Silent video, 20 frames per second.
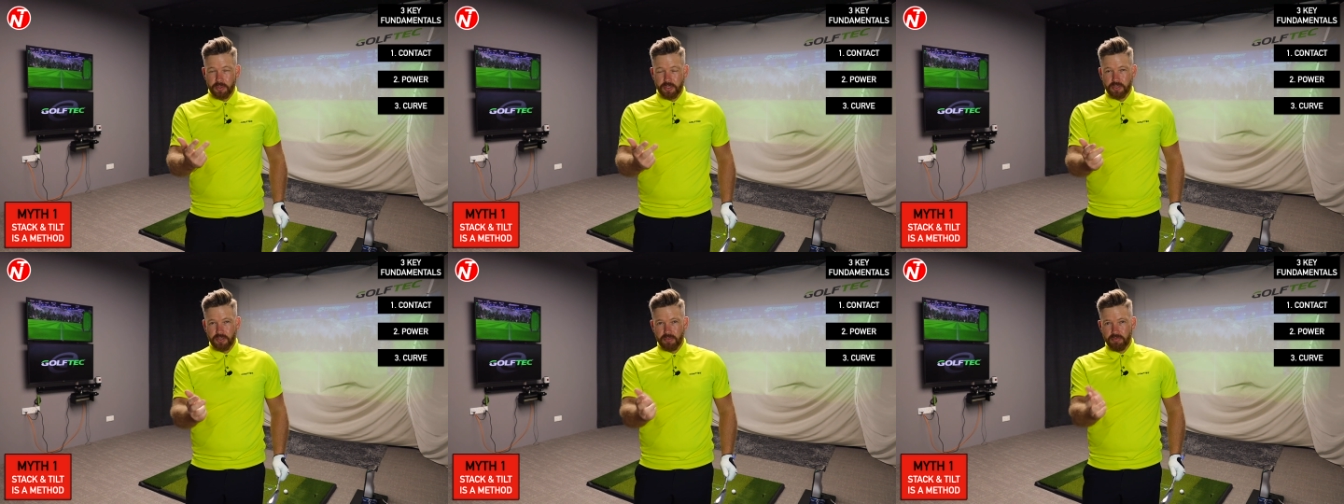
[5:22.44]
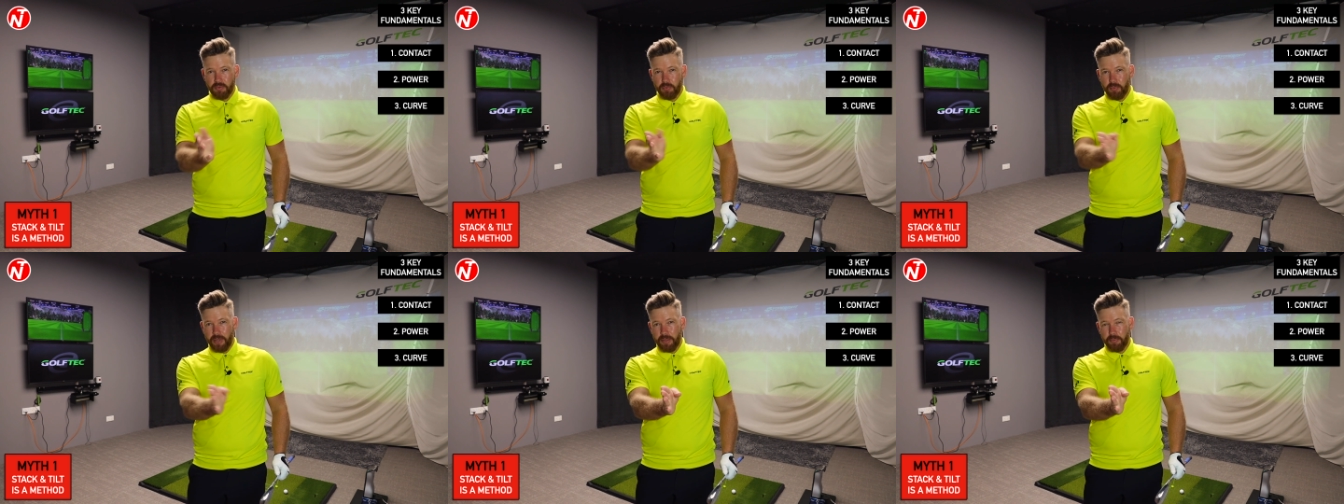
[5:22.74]
because of
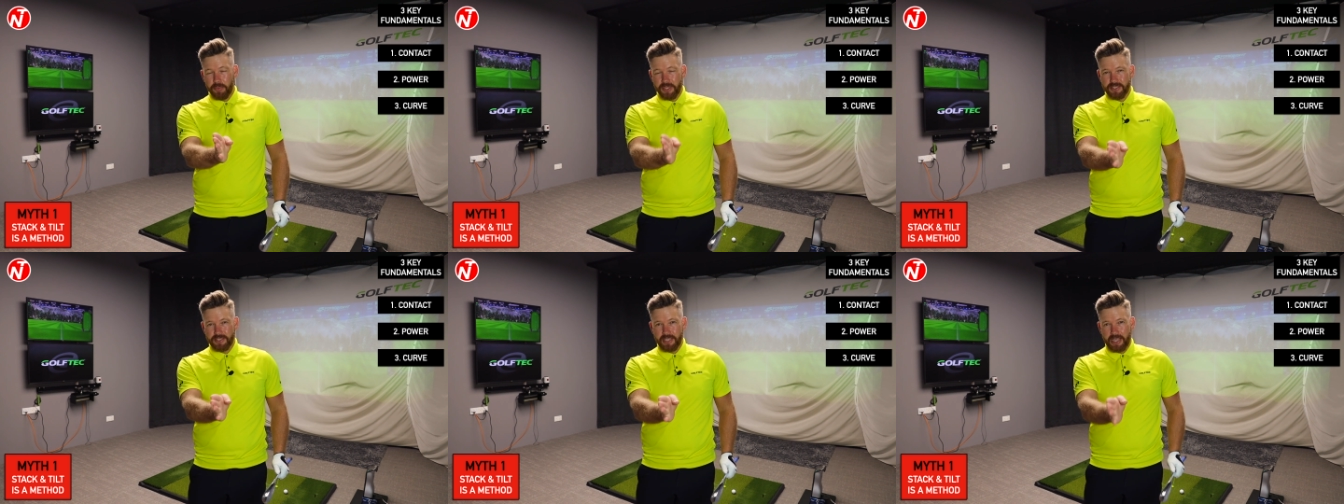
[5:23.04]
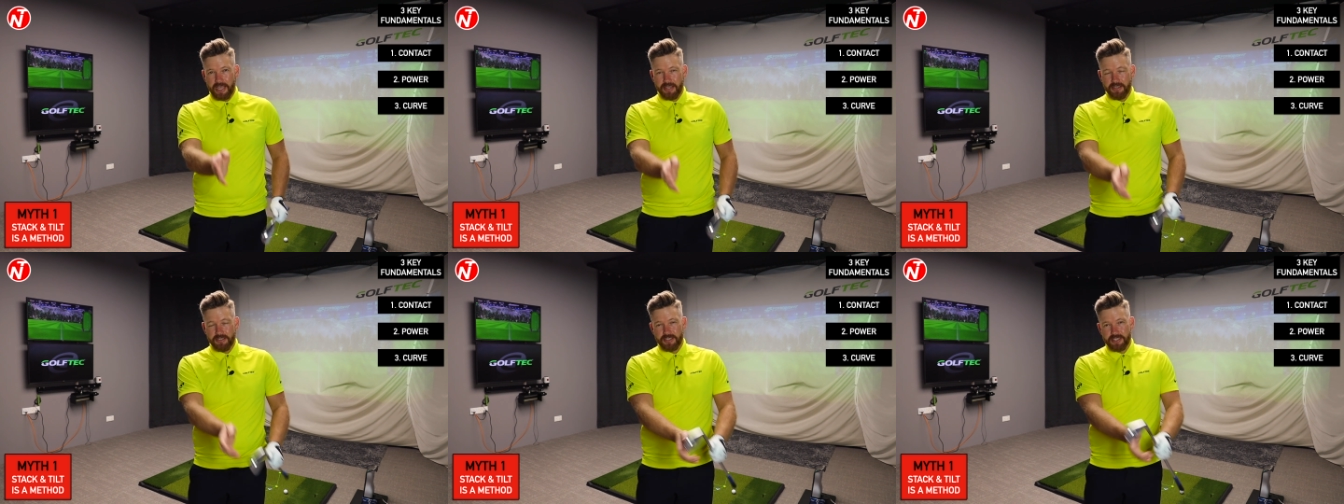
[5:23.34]
the way we
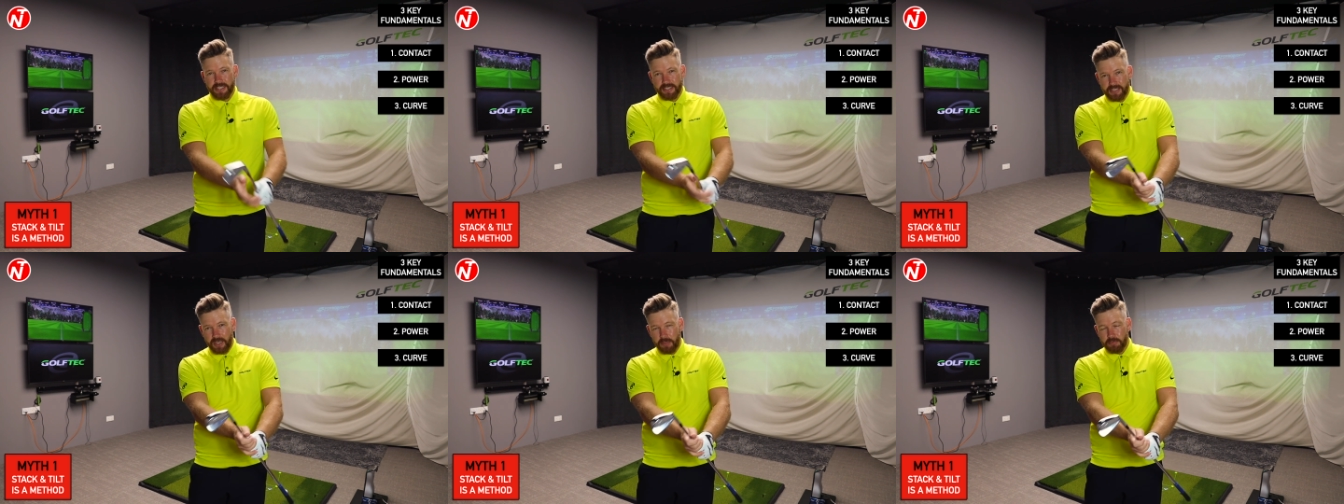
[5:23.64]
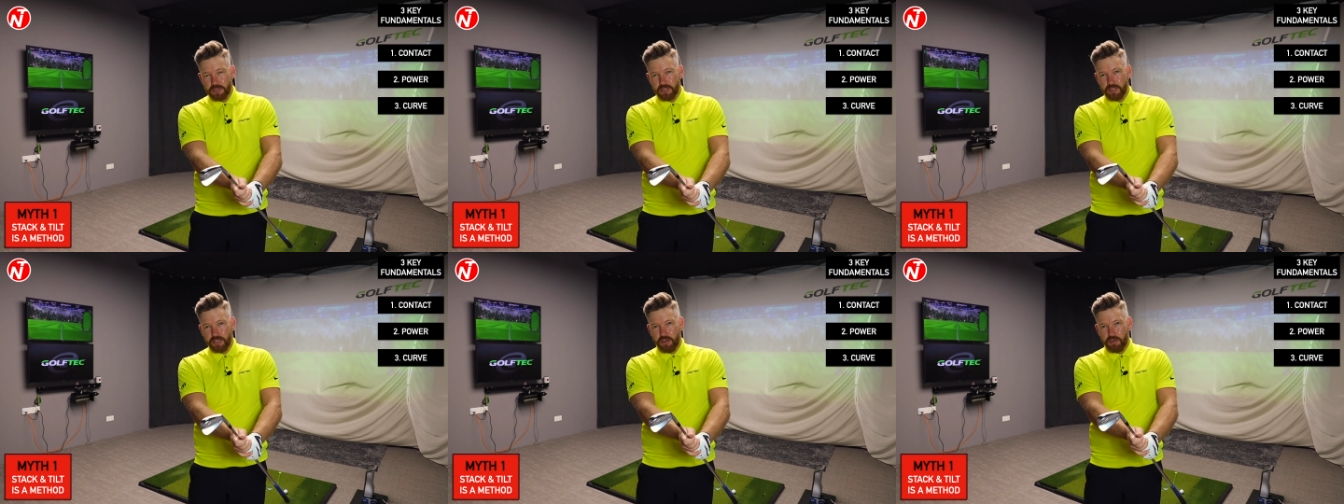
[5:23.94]
stand and set up
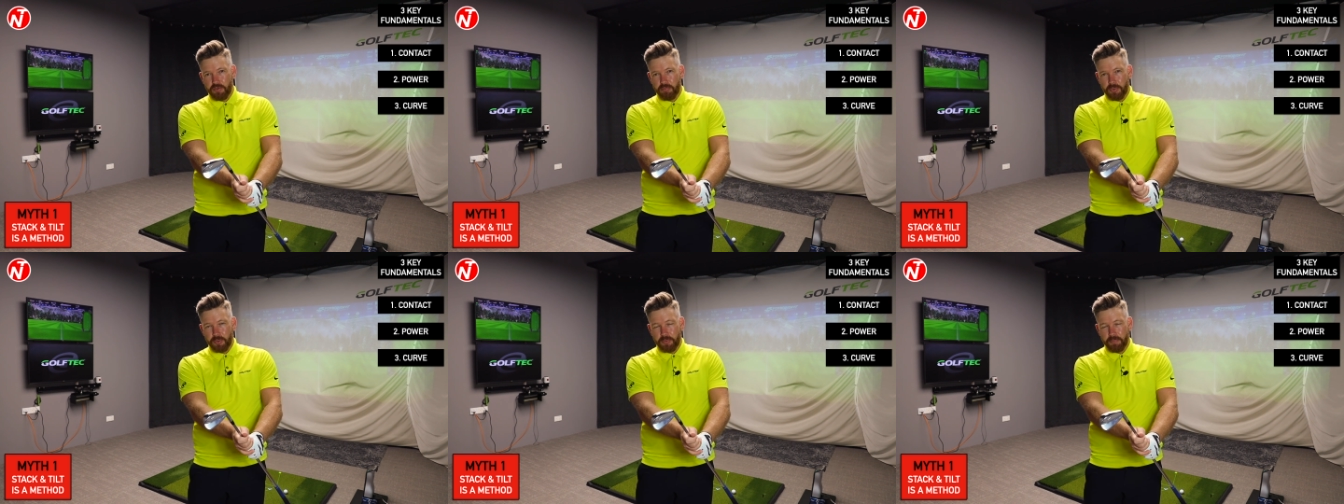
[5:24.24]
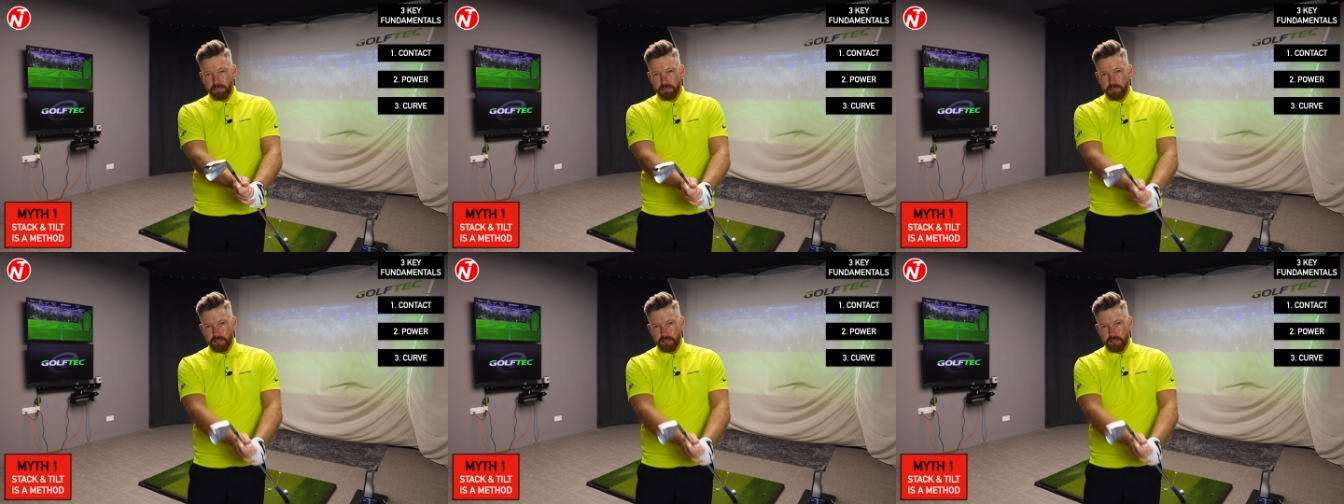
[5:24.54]
to the golf ball.